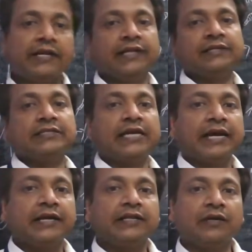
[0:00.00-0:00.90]

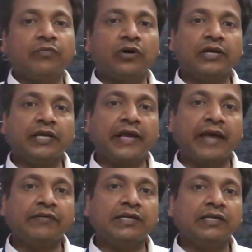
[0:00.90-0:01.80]
inside the body
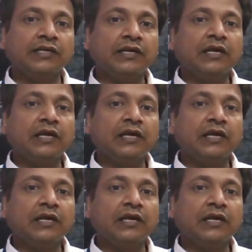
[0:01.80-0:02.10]
cavity,